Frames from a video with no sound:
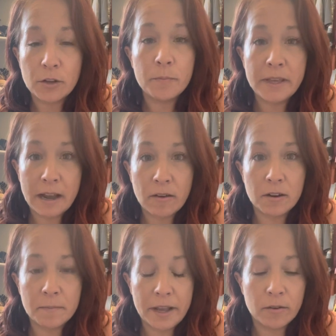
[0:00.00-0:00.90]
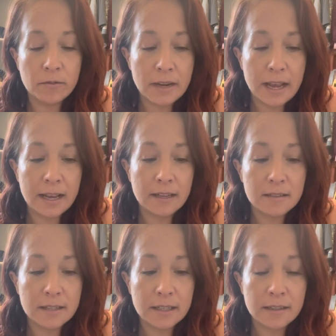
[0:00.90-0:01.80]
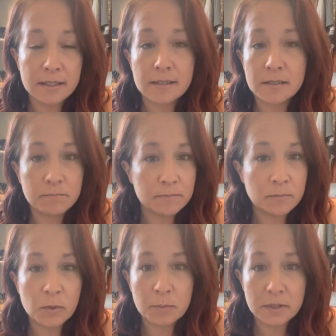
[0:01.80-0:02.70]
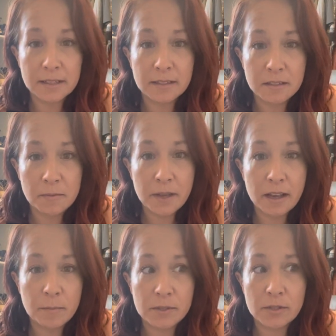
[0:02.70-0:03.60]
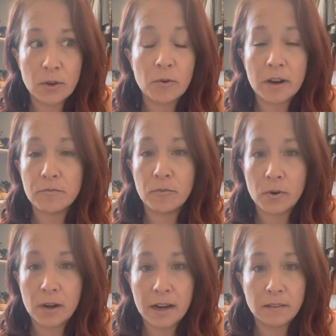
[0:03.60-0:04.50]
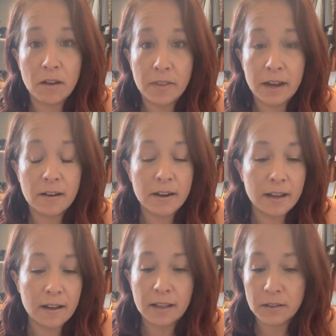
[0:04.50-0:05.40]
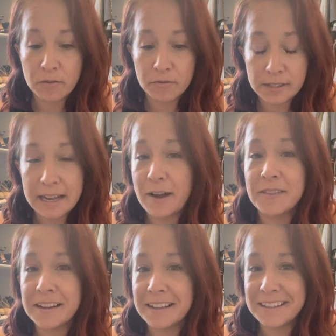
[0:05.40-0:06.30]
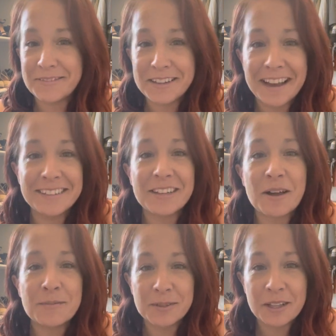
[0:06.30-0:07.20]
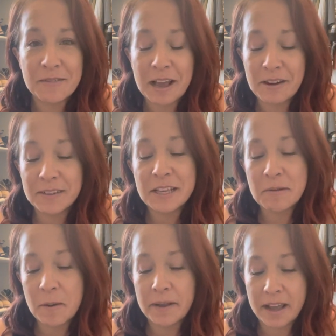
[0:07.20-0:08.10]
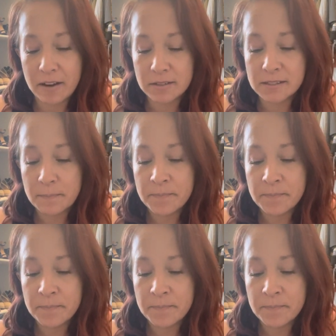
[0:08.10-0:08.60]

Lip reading: be out on my own. And this was presented to me. I'm so grateful for it. I love the area. I love the town that I live in. I absolutely love everything about my house.